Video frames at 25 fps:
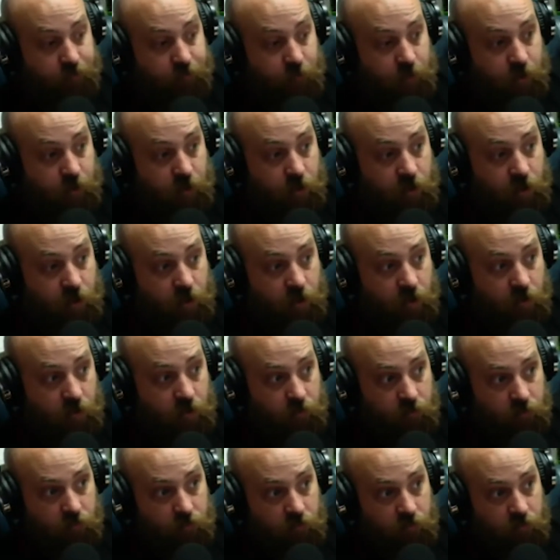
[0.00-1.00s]
you're
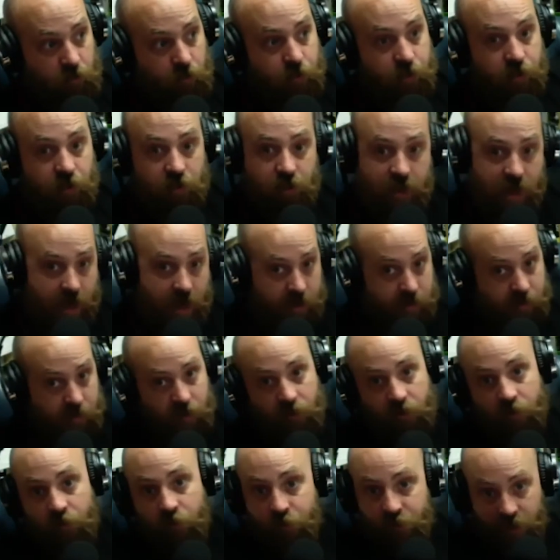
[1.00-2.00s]
using text, and
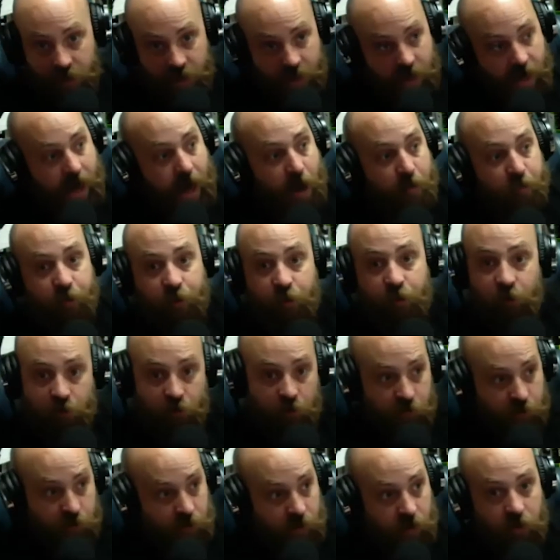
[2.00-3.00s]
you're using an app, and
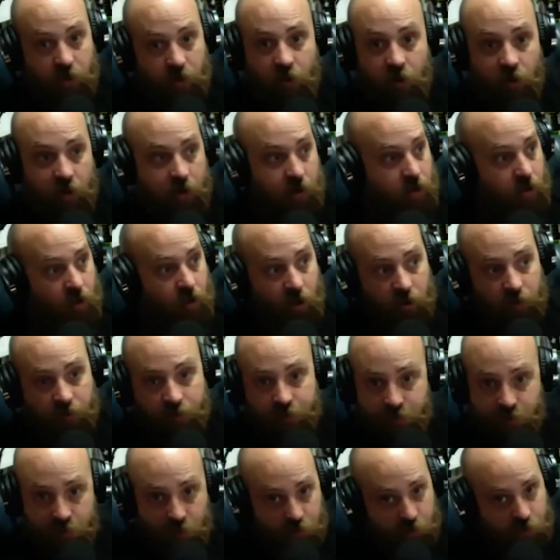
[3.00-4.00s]
you're in all of the
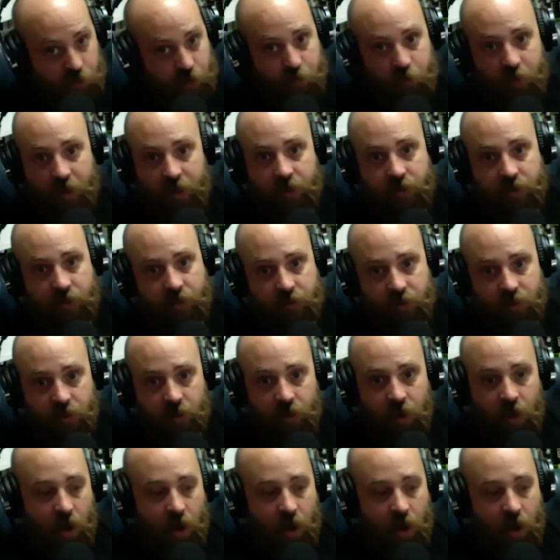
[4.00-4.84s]
social spaces. And,